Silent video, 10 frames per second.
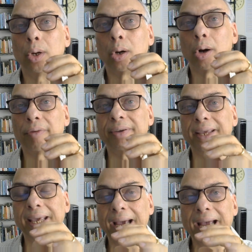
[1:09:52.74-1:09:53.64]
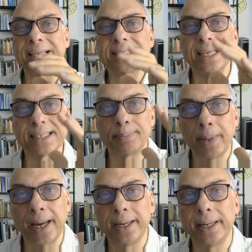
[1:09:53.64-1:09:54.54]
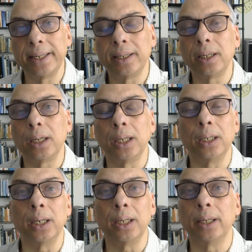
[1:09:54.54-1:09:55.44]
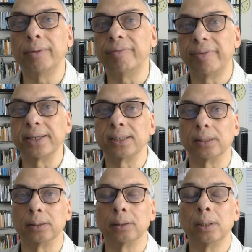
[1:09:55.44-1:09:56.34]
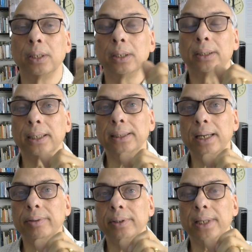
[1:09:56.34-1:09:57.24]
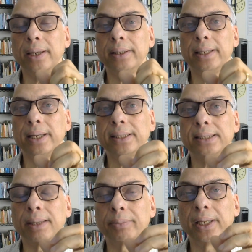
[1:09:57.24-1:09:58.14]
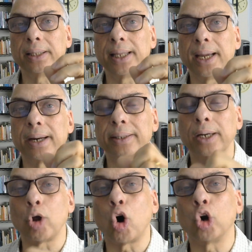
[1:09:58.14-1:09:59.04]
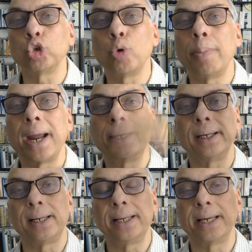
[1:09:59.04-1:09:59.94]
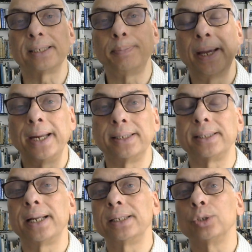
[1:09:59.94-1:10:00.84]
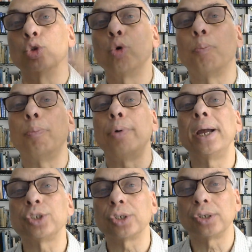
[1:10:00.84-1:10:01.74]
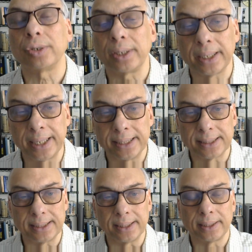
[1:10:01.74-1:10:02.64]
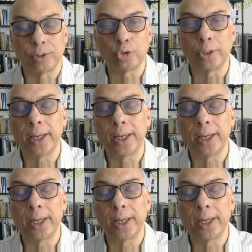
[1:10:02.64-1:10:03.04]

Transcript: of gas expanding in a vessel that there, there, there is something there that automatically expands. There is no pressure against it. Today,